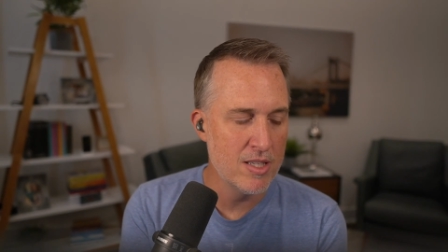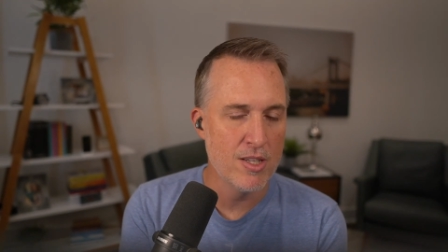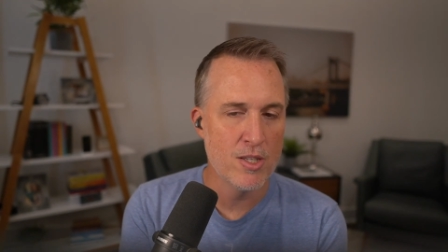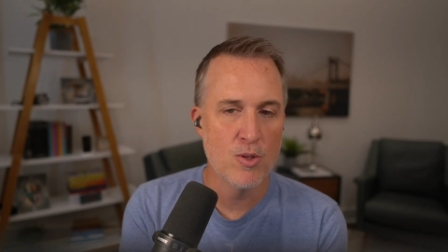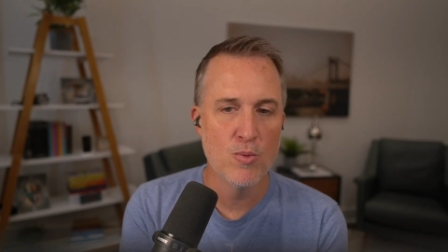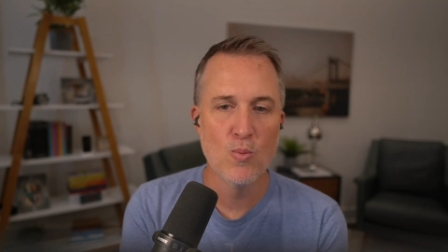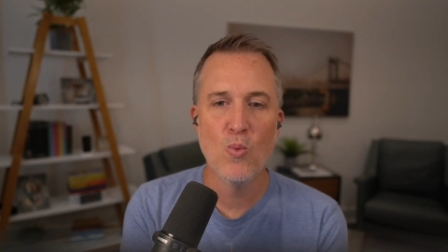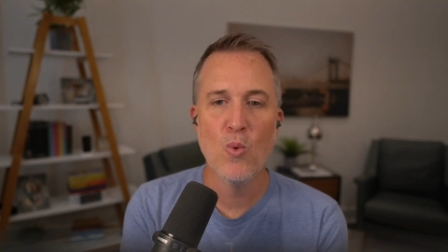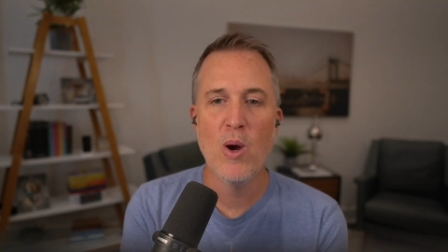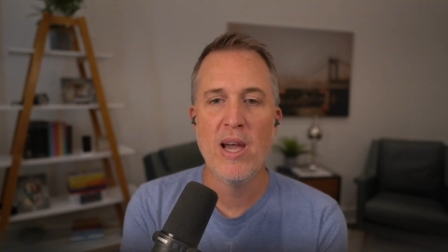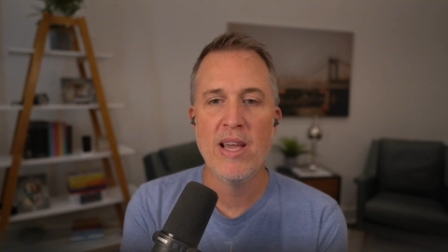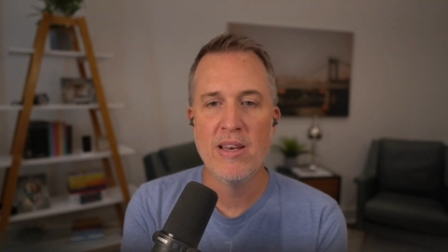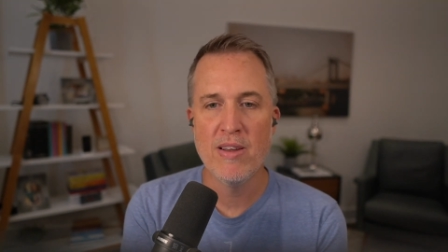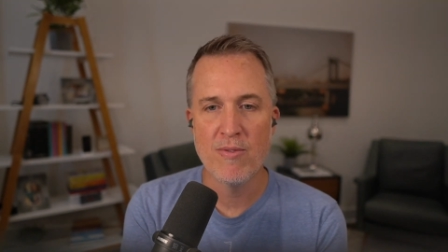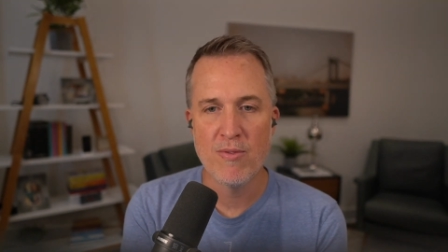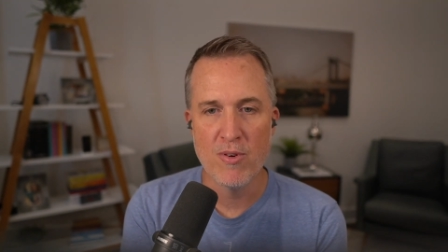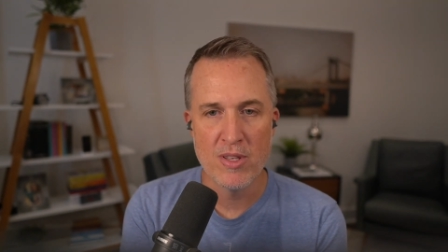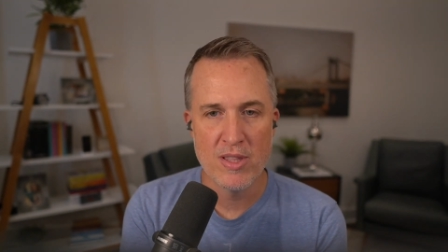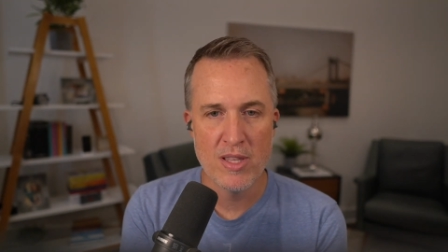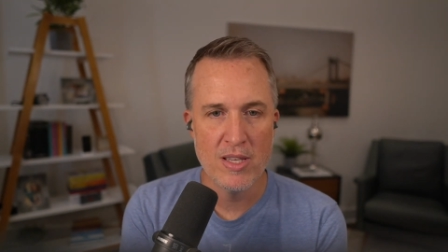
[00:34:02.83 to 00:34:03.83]
looks way
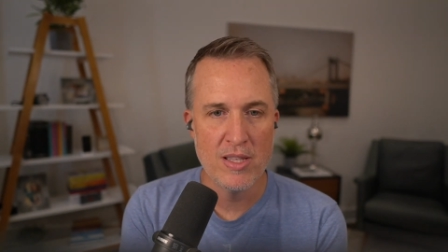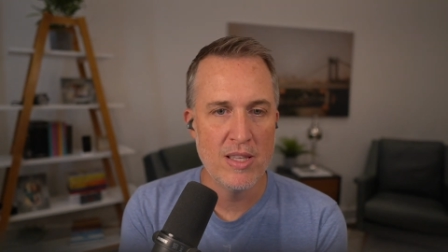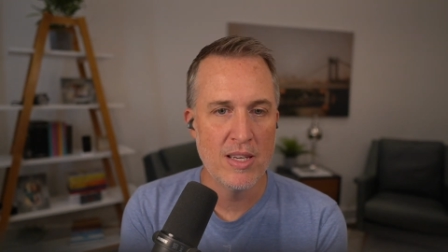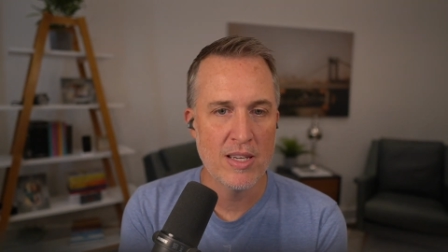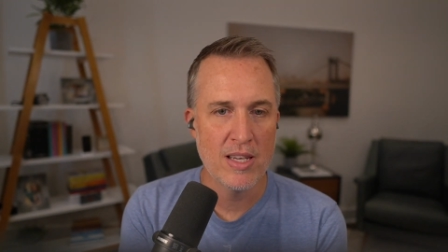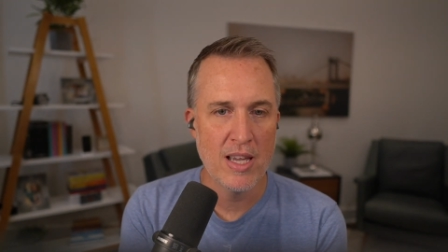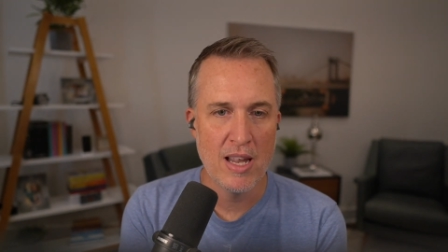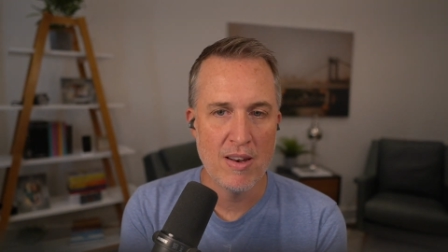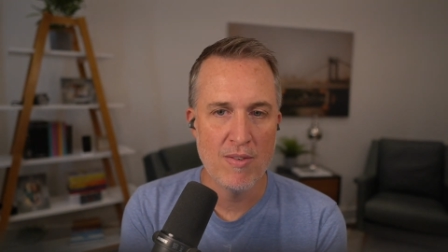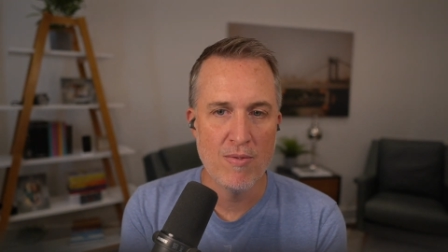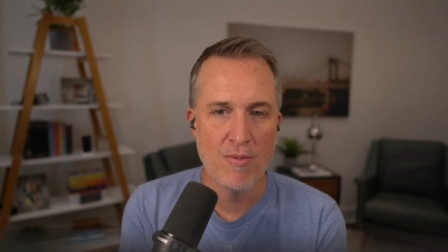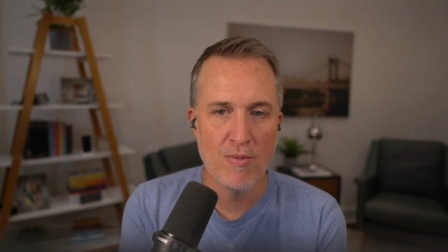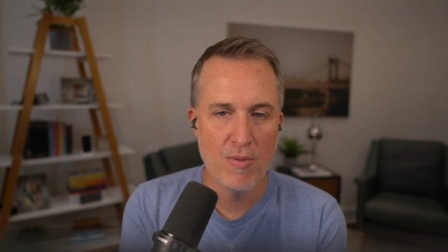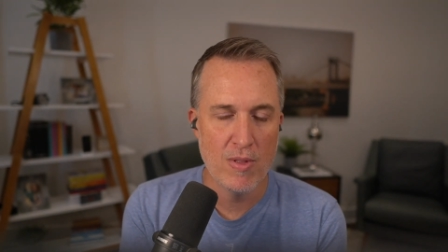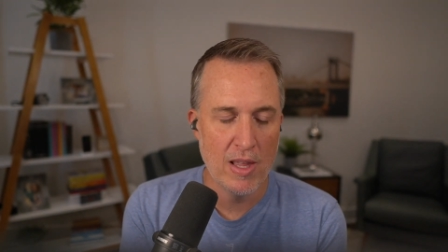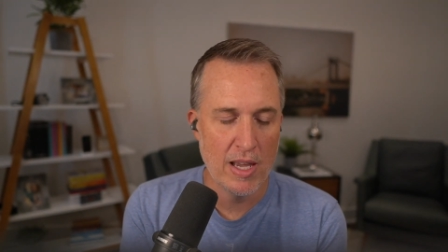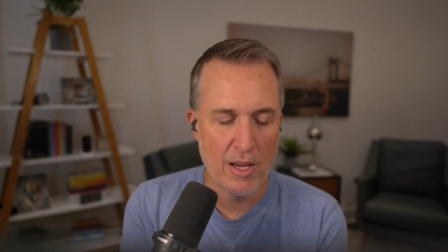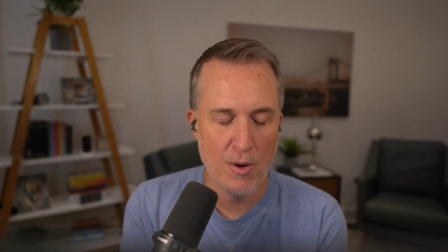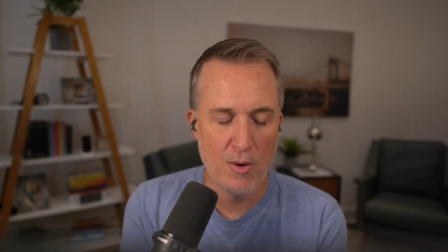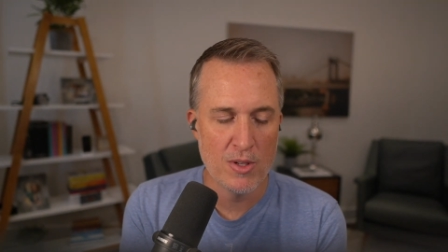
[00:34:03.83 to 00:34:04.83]
different than the kind of
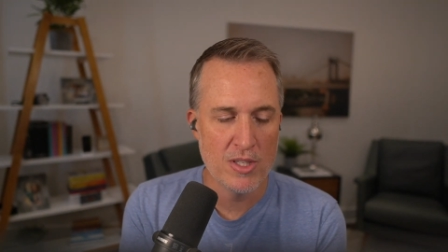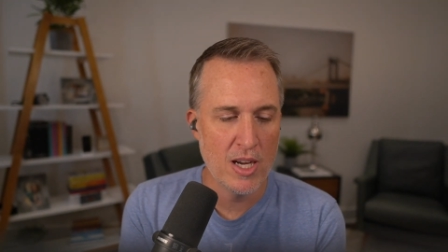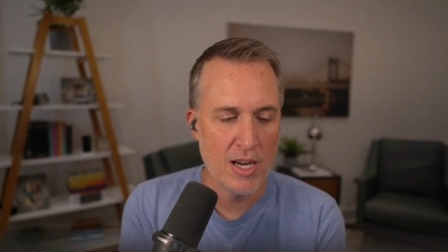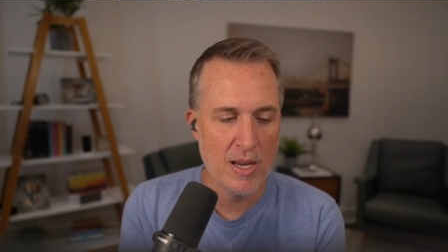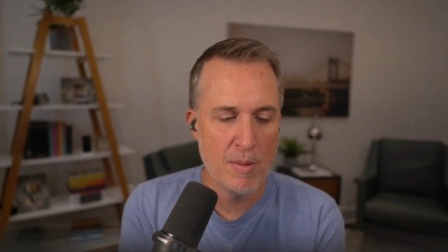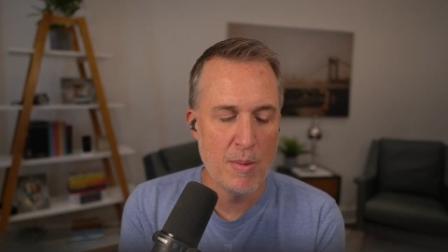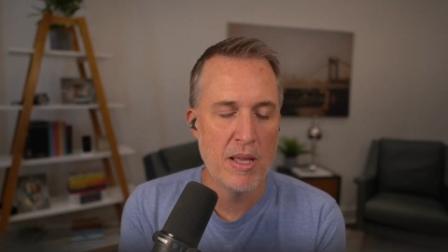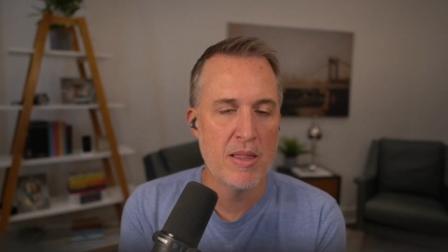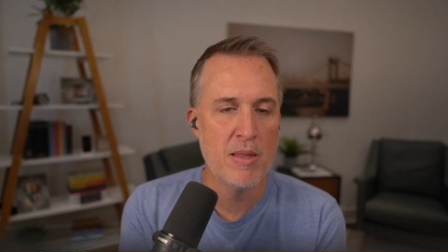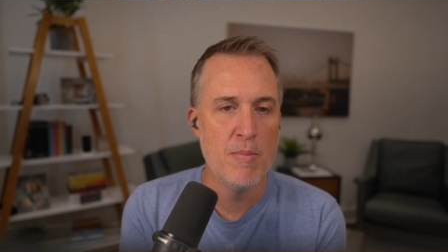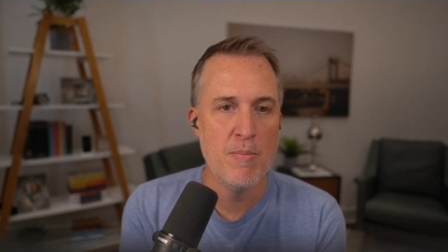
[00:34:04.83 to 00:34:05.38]
like I was talking about,